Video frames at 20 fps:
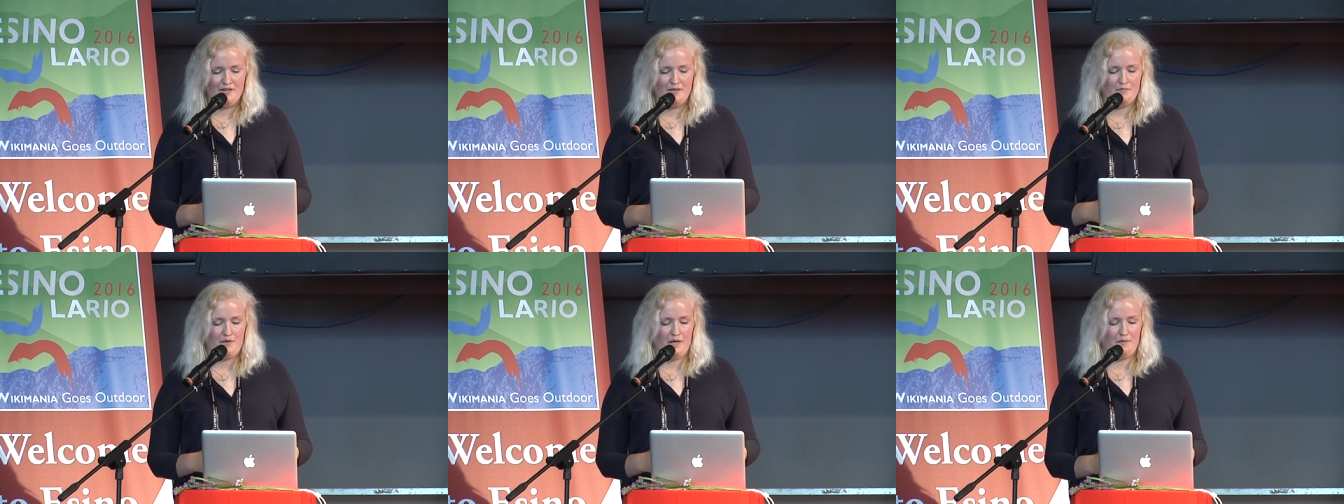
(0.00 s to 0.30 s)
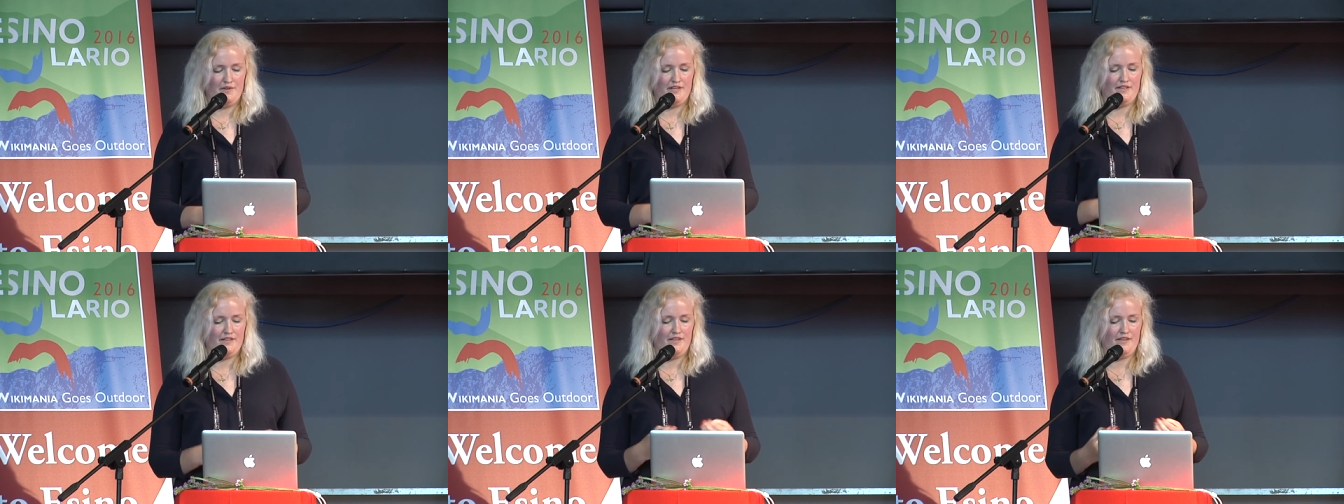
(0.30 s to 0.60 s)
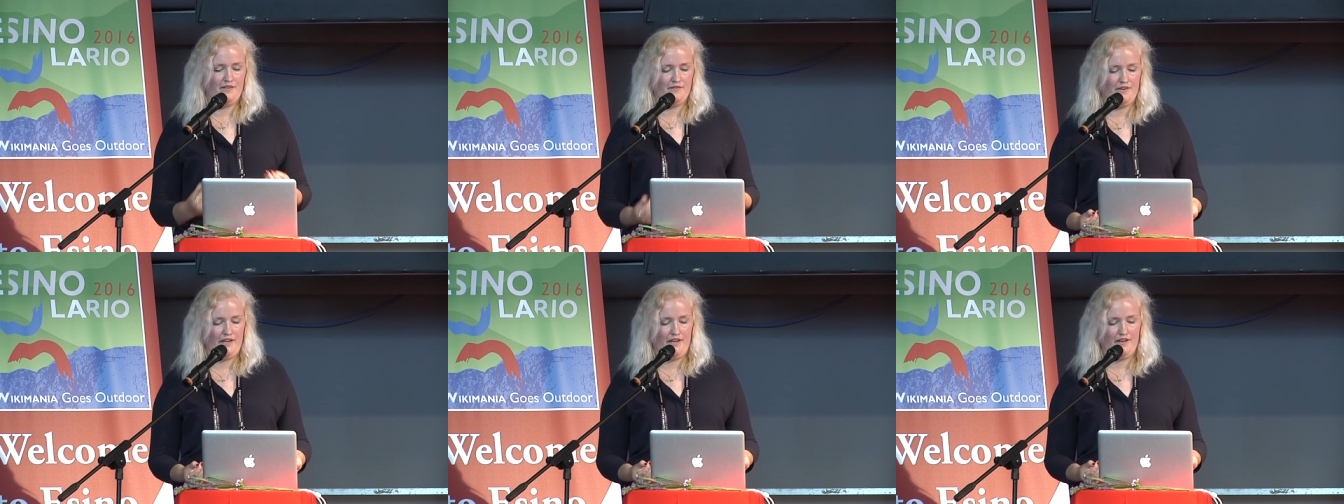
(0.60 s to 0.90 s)

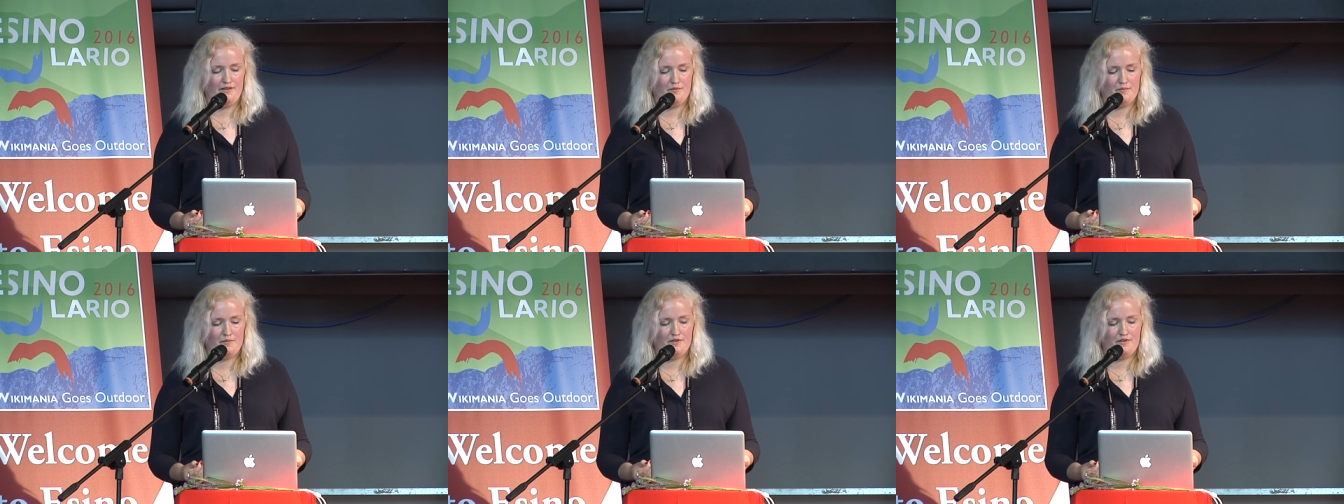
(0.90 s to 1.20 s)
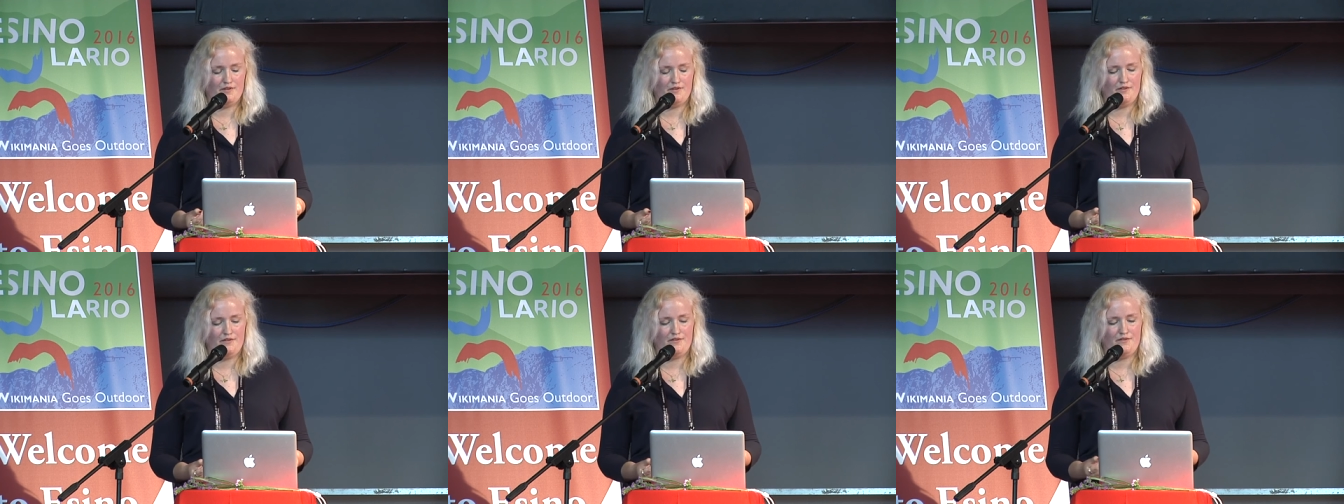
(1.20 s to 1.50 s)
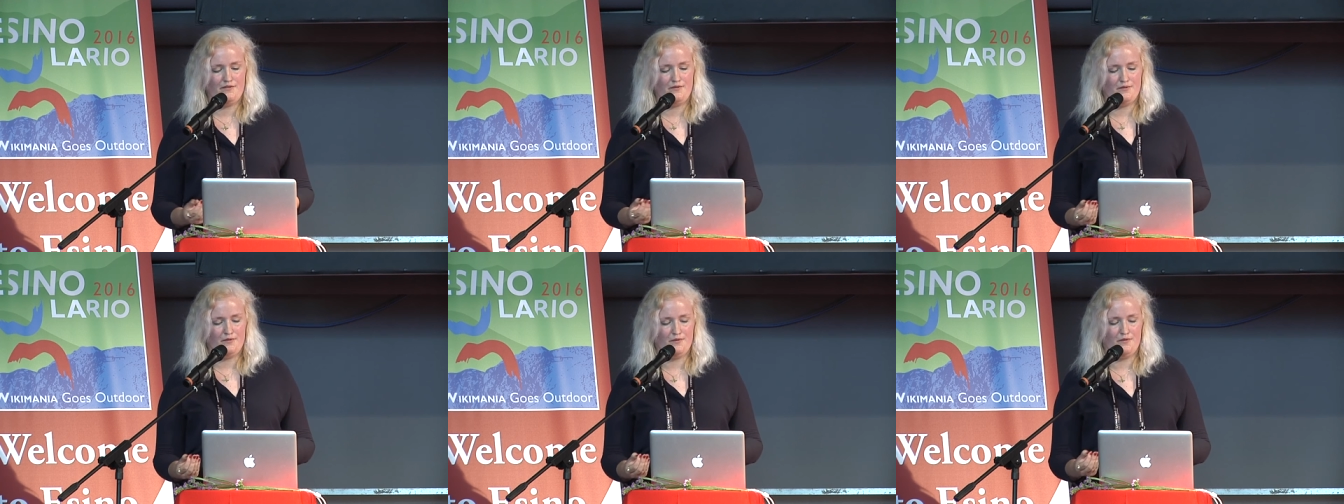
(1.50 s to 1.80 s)
publicly available
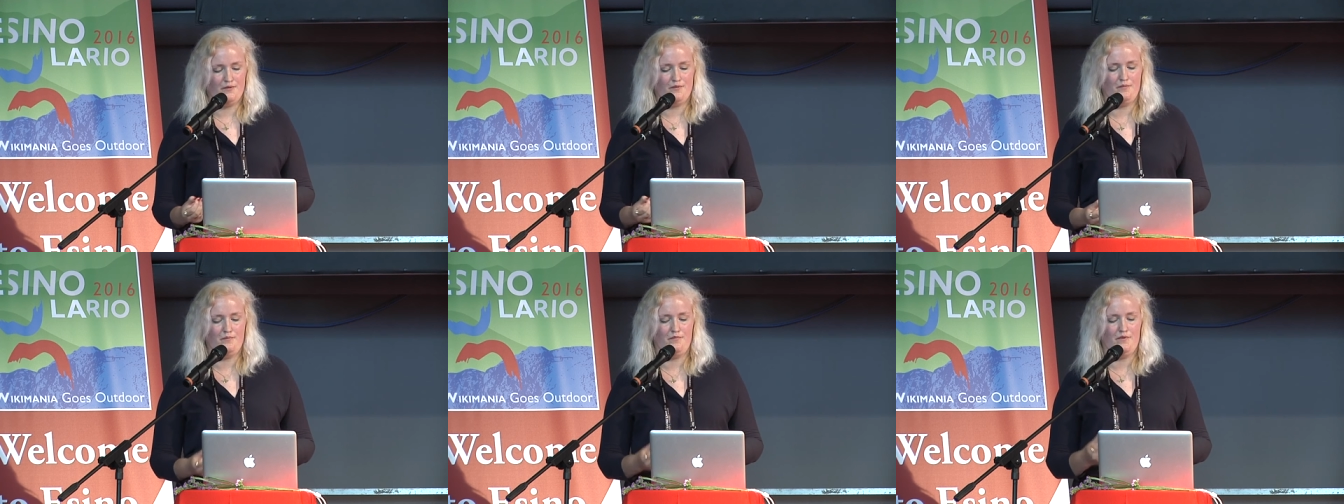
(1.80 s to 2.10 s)
to